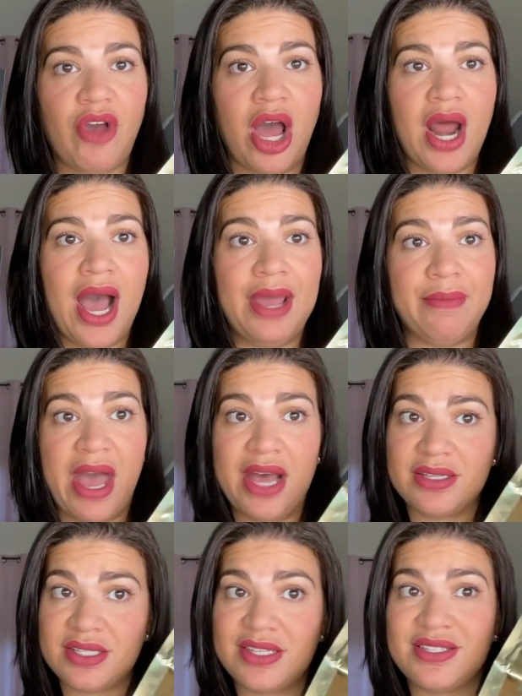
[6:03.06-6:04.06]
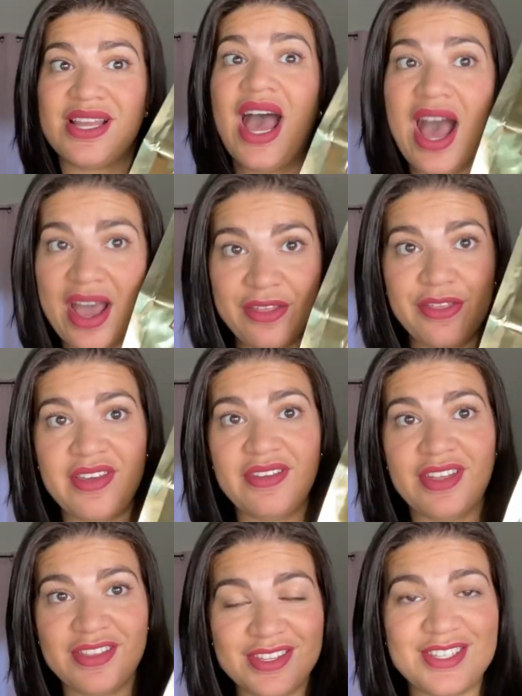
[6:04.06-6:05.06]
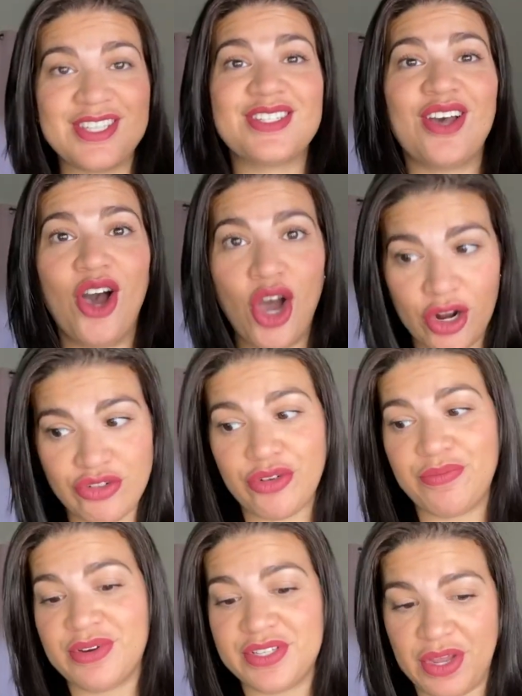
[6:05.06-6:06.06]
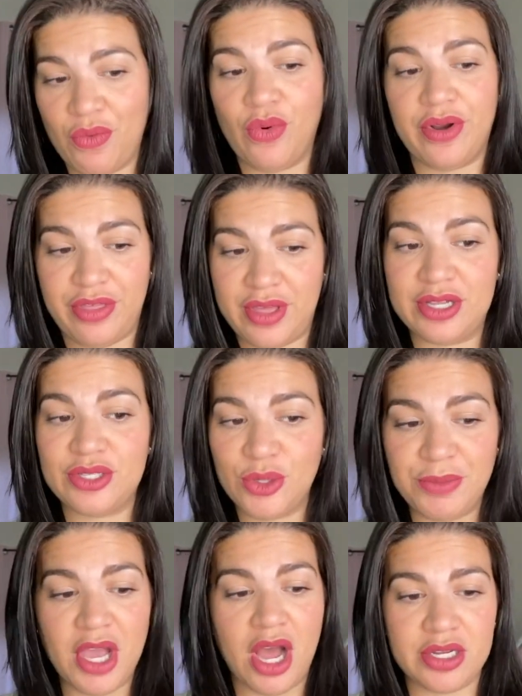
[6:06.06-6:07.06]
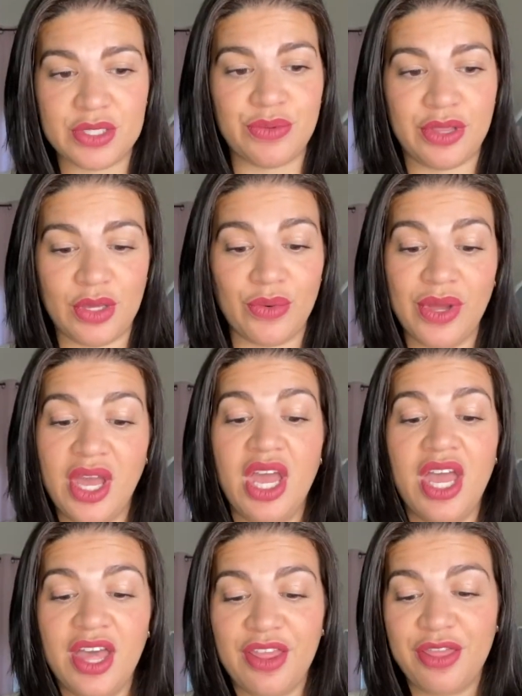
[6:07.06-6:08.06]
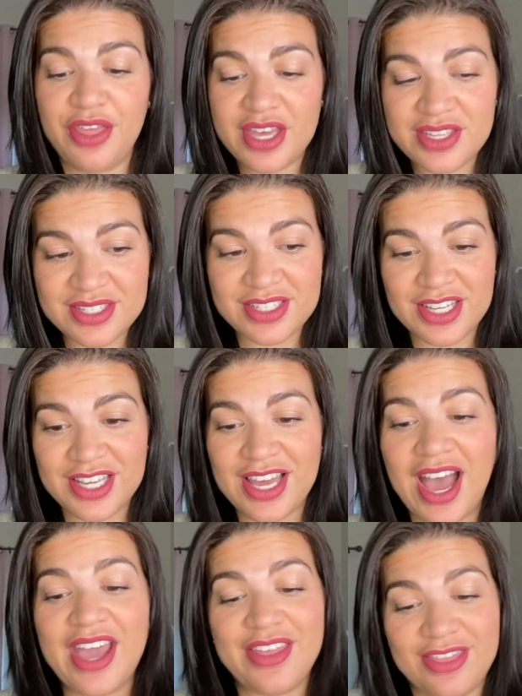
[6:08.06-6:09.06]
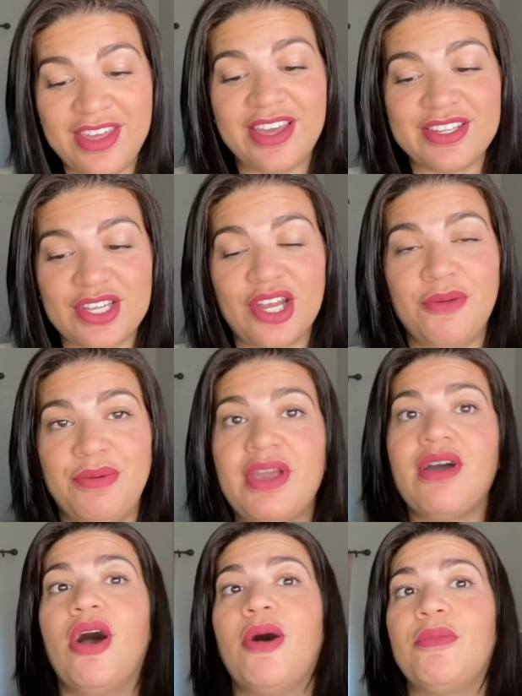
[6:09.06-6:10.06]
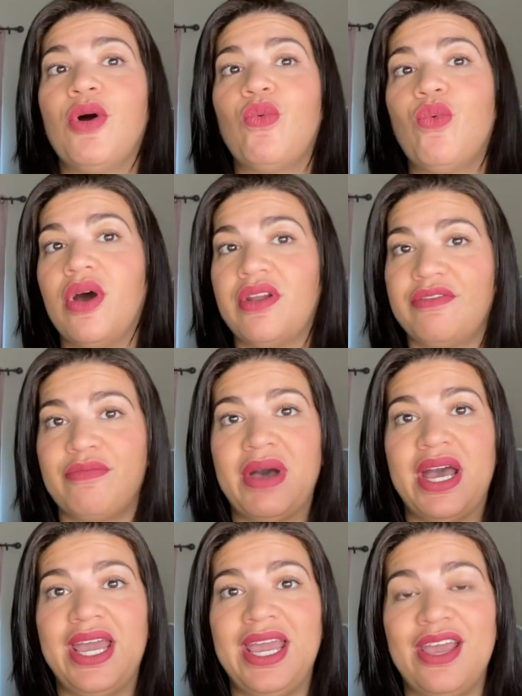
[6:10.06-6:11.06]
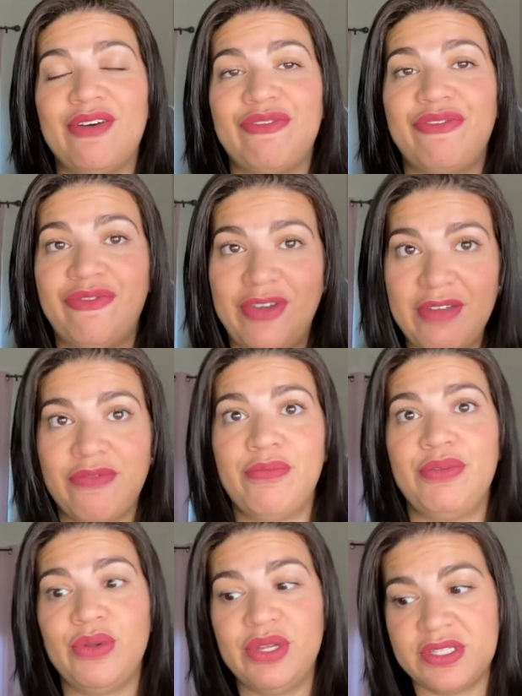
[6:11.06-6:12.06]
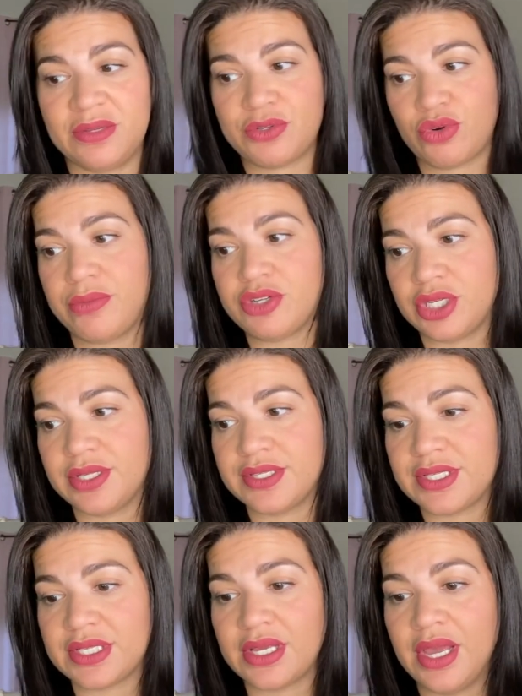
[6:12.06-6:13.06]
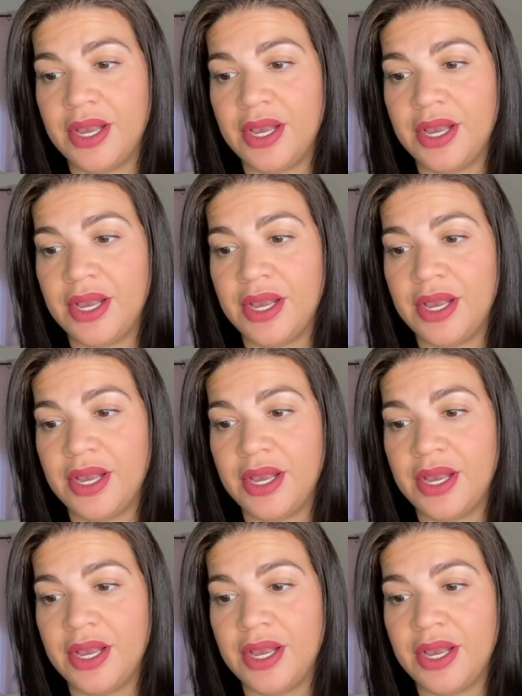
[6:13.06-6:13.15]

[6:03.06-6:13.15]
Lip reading: got eye masks. I think that this is 100% worth it, to be honest with you. This, I think, is gonna become one of my favorite beauty subscriptions